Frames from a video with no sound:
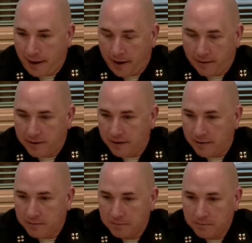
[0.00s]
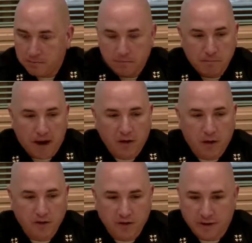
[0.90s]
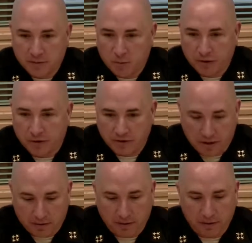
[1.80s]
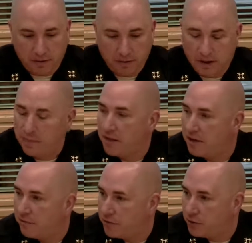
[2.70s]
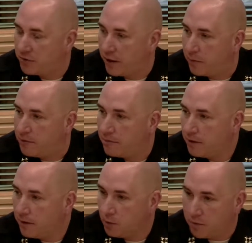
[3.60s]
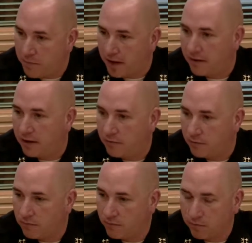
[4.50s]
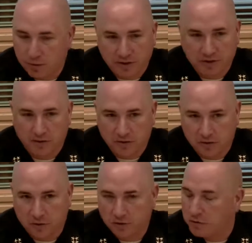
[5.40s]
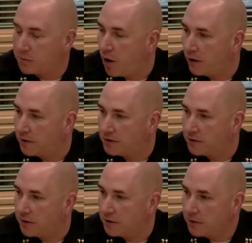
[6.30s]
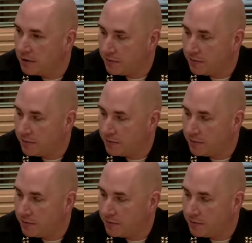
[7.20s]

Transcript: And to my knowledge at this point, there's nothing in the immediate future that would mandate police officers, first responders to